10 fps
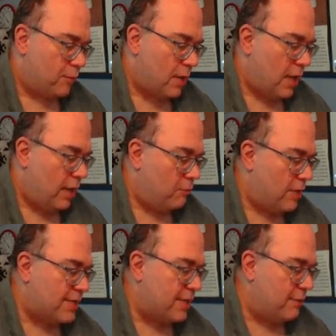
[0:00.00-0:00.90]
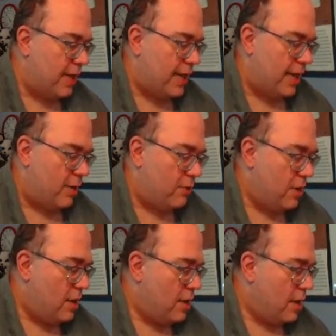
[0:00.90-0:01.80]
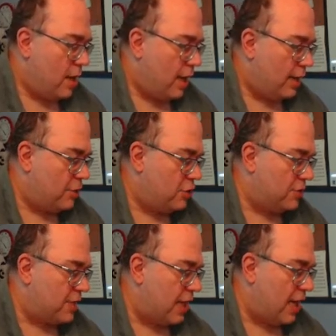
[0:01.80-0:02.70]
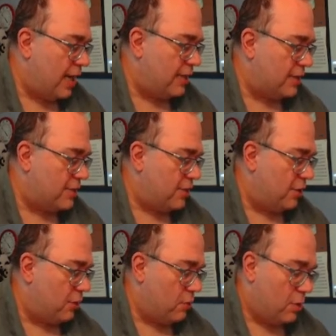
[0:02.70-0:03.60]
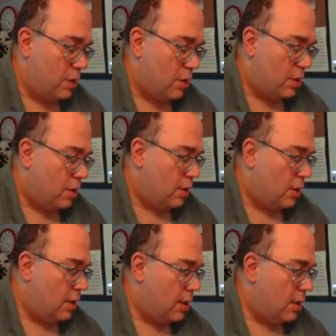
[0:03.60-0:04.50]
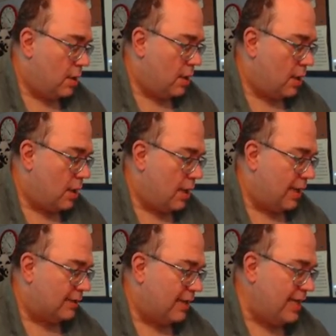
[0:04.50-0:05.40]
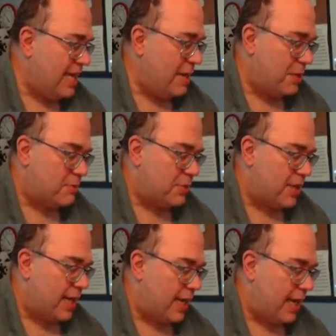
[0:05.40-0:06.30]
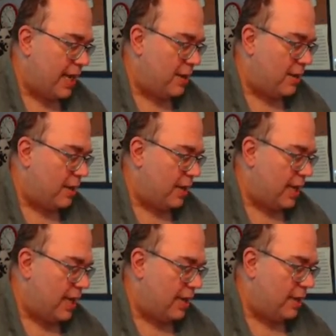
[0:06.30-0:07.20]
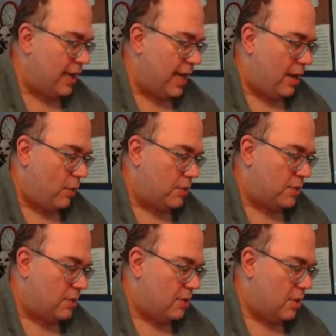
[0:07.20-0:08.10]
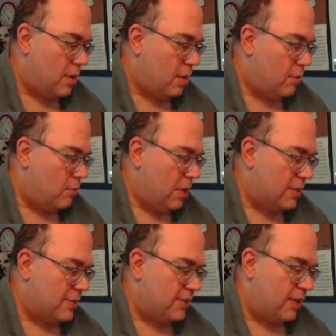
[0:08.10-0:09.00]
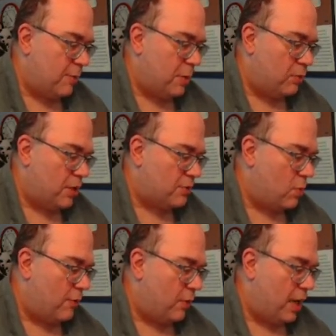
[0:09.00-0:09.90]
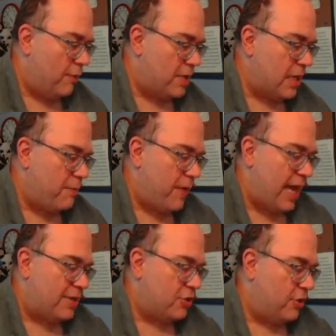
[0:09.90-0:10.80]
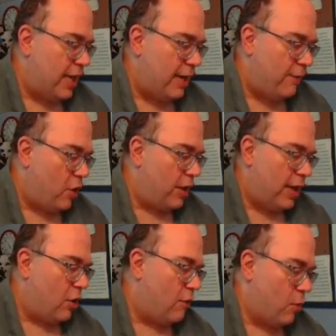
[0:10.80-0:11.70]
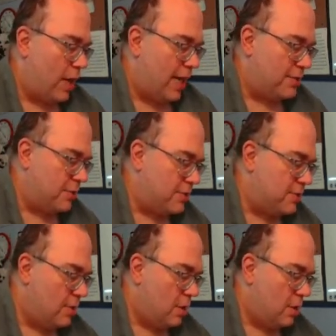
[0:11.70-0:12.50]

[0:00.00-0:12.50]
I am resting right now. I can choose to hide this too. Uh, I'd like to keep this Mosaic ca uh, Canyon out because this is going to give me plus one for every type of hazard, and I've already got all four hazards.